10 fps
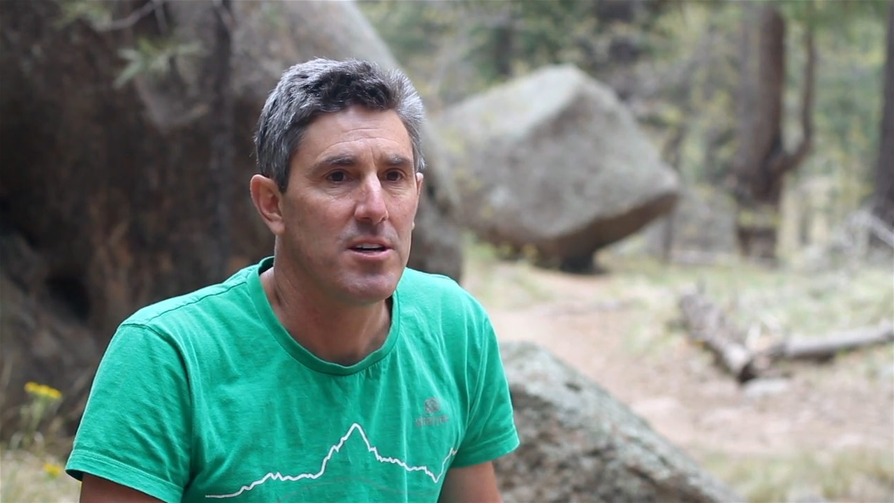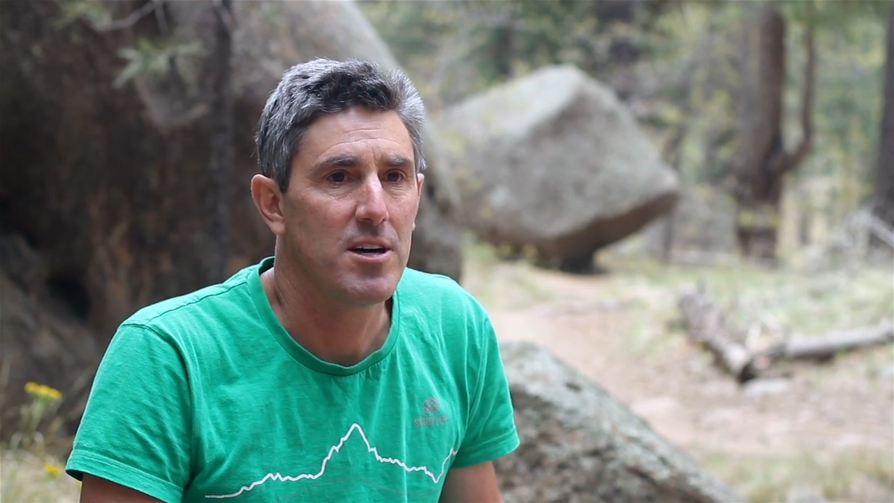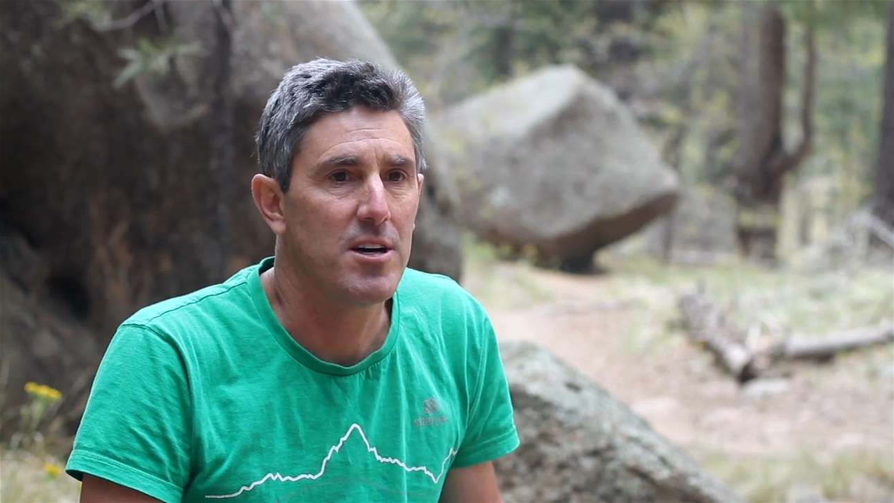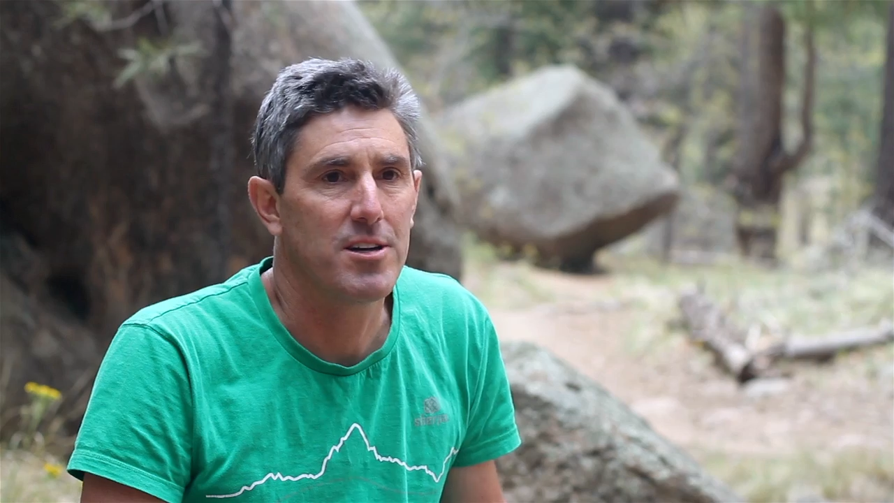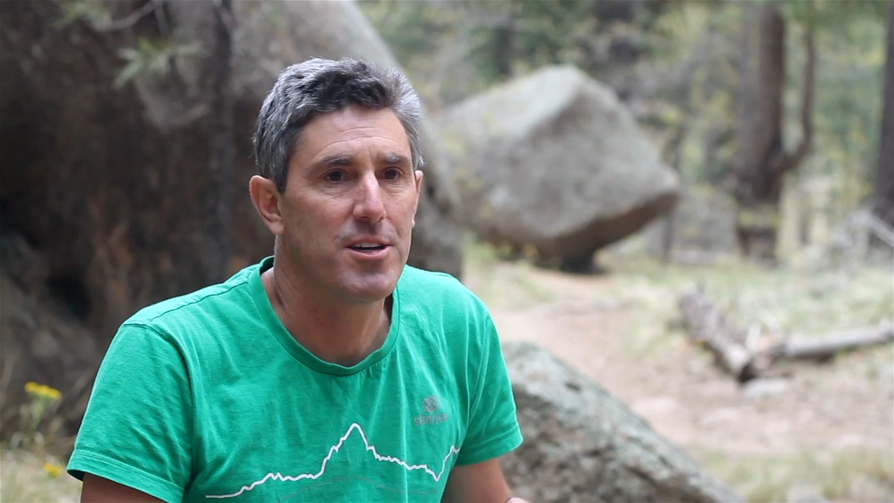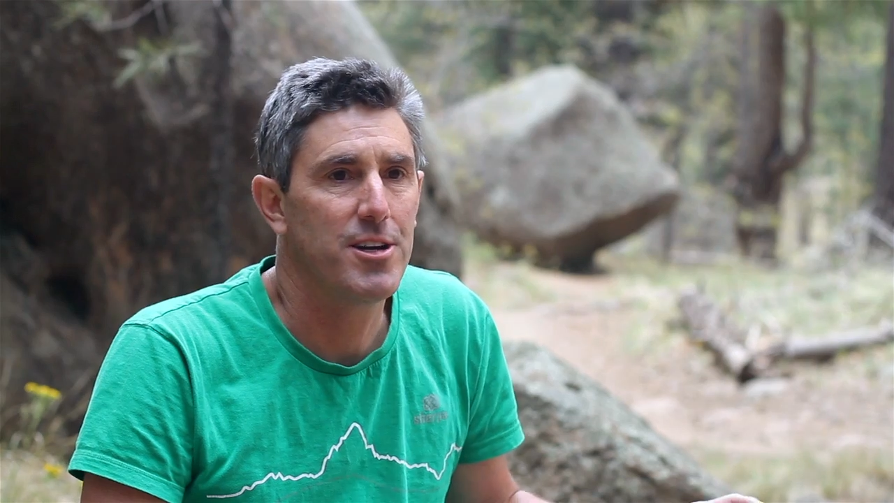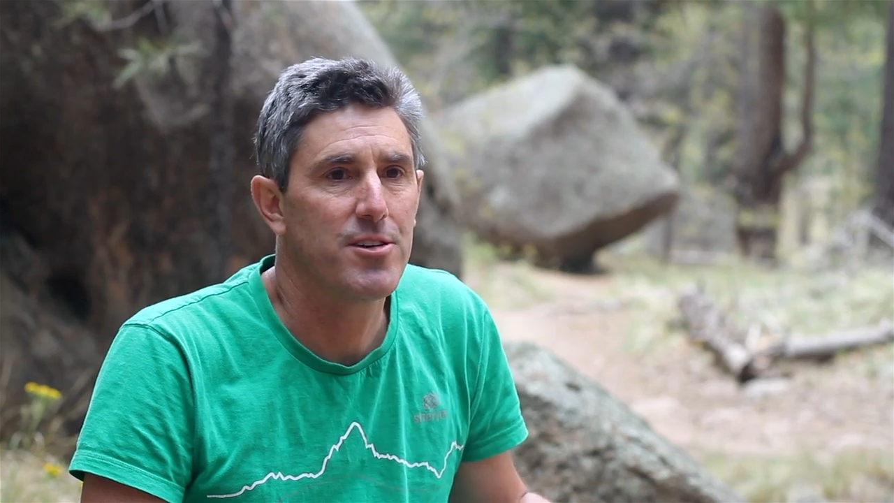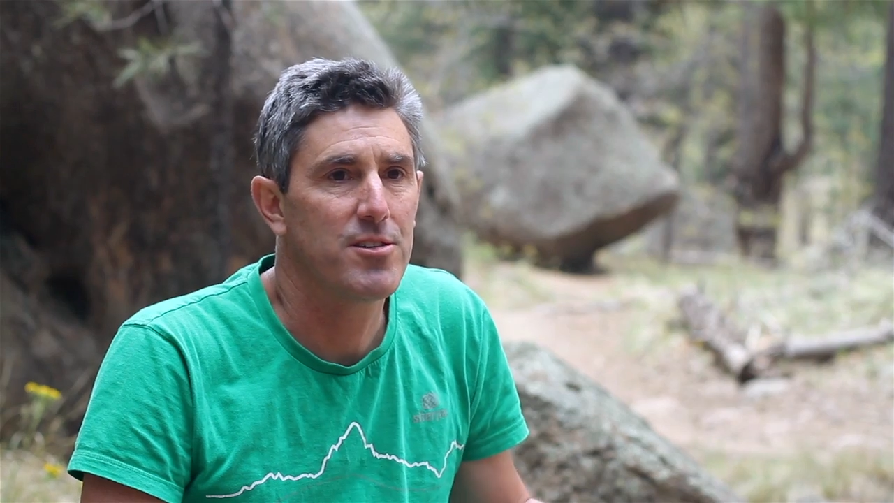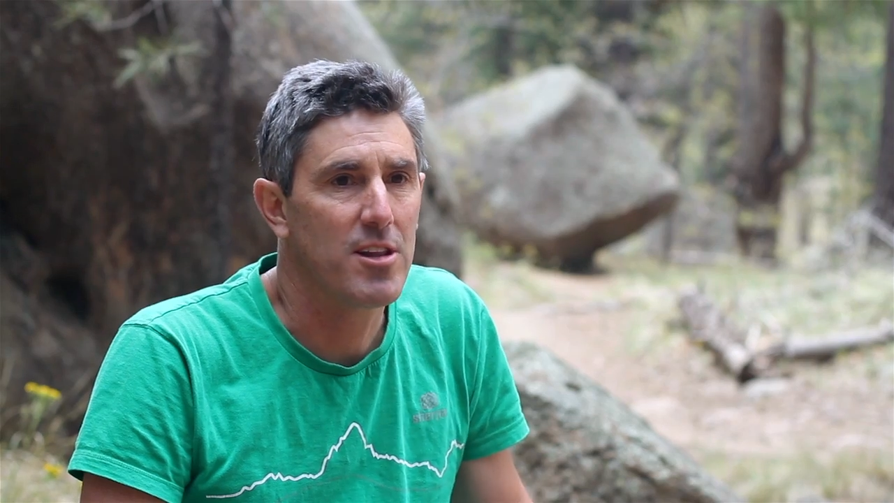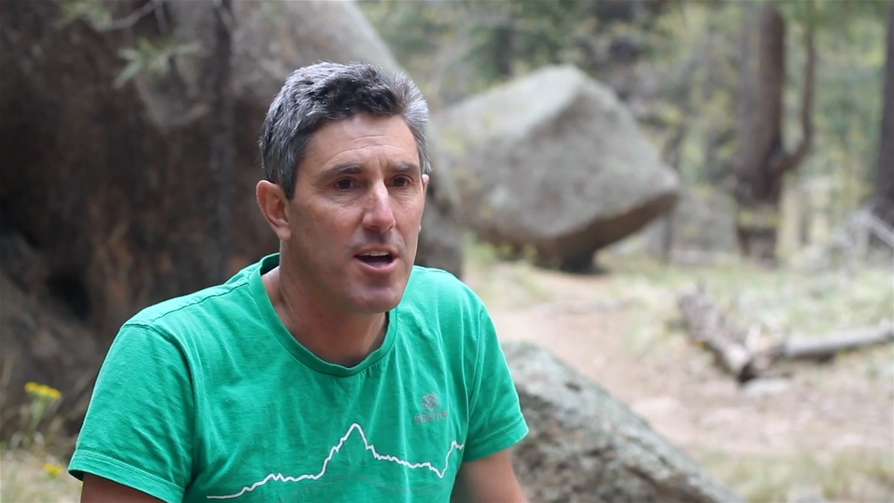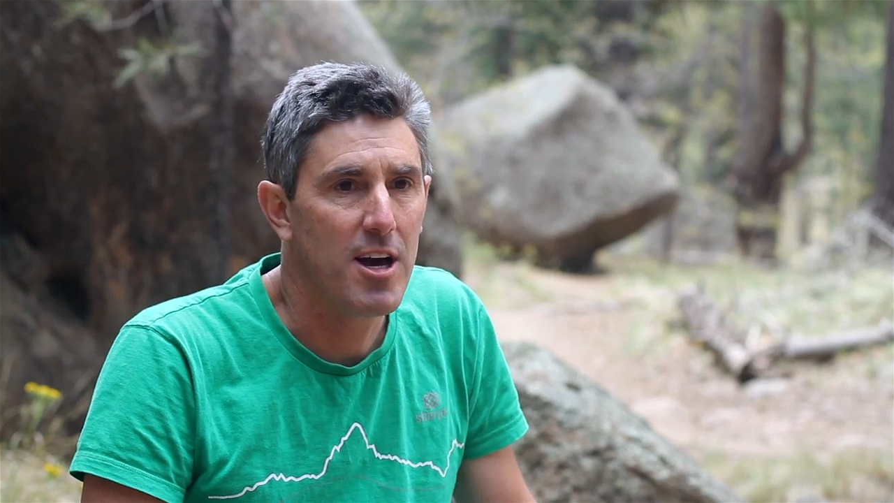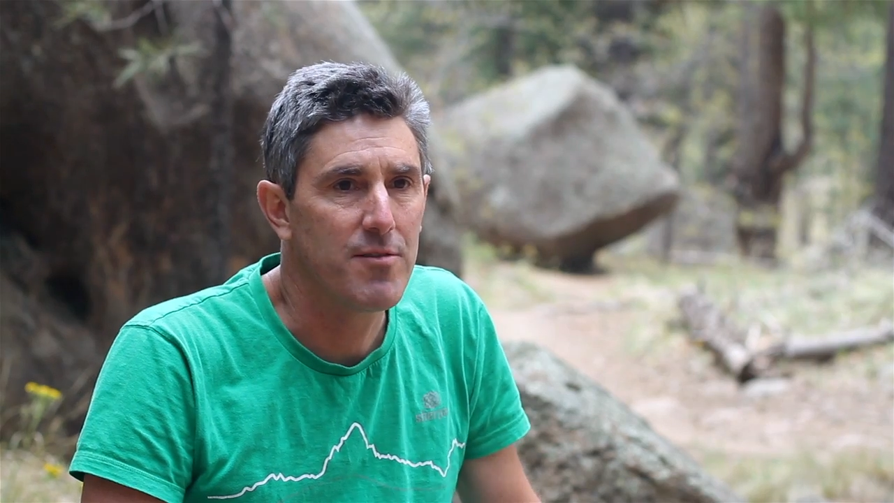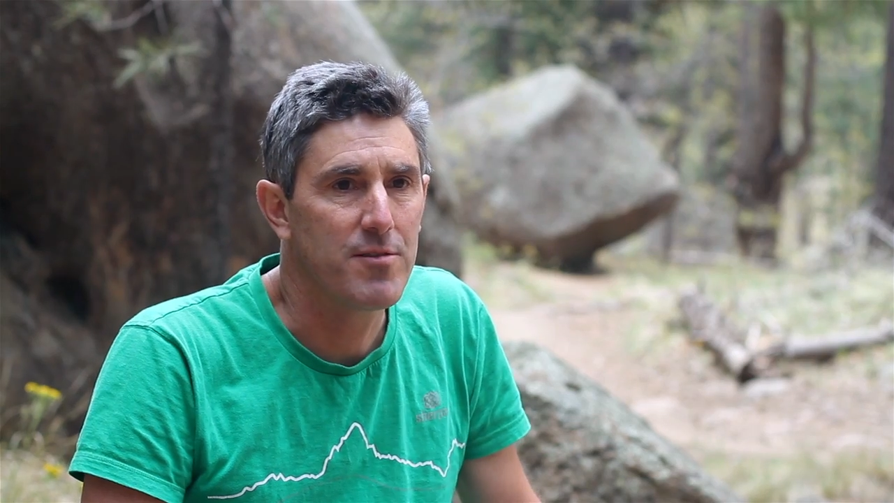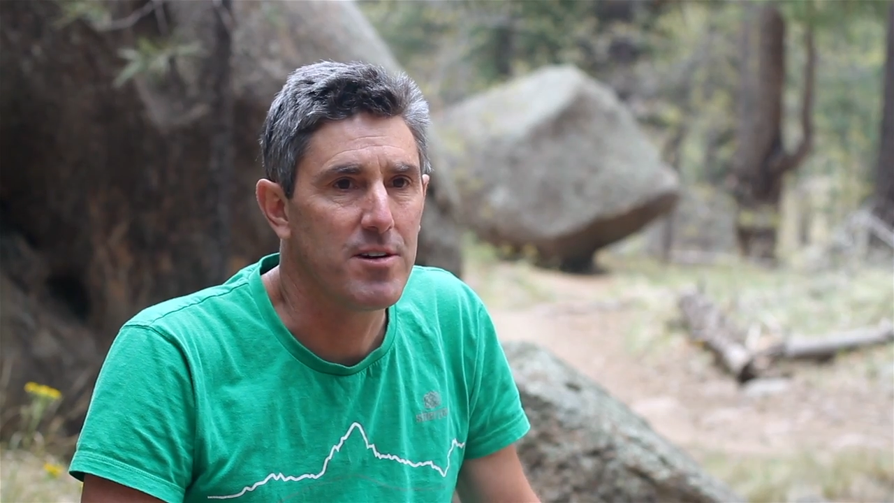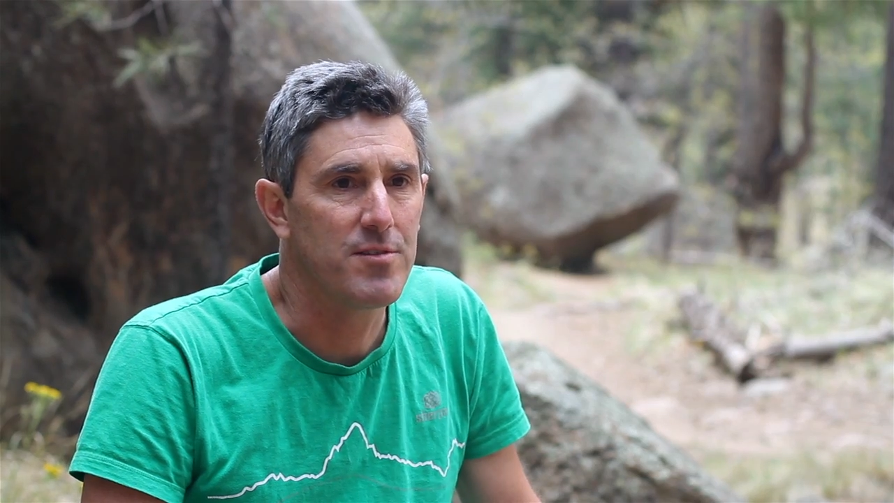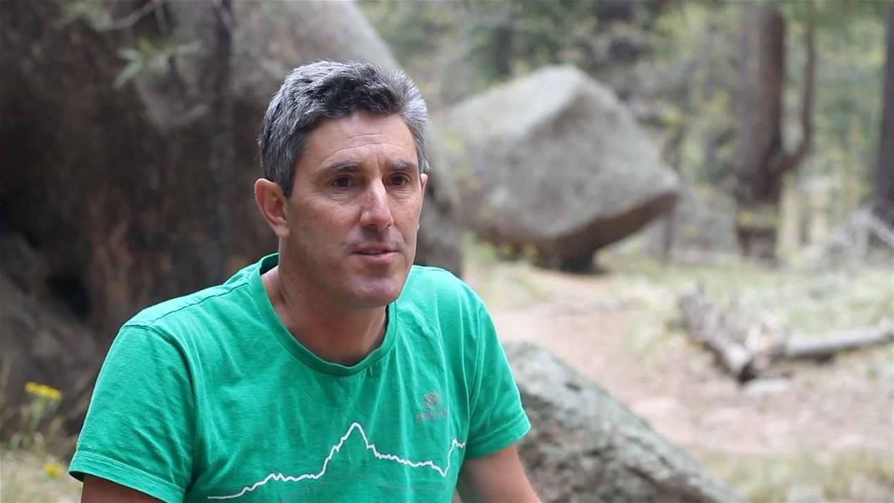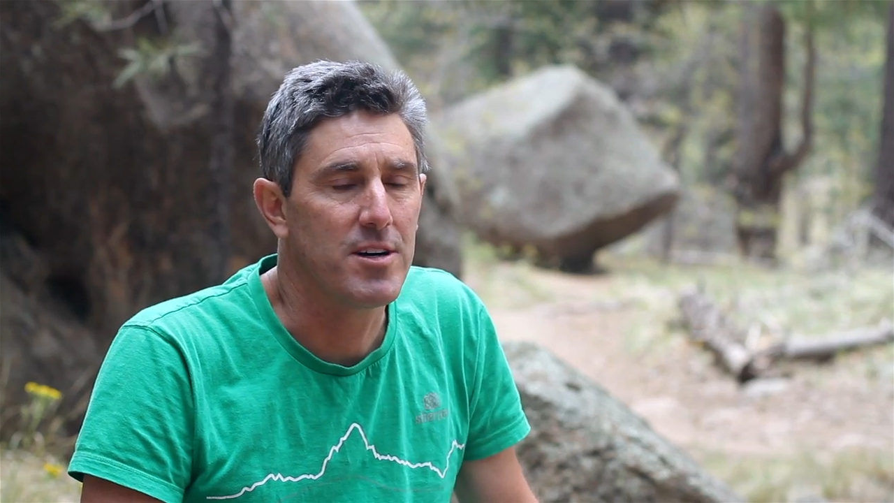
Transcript: a year in the life of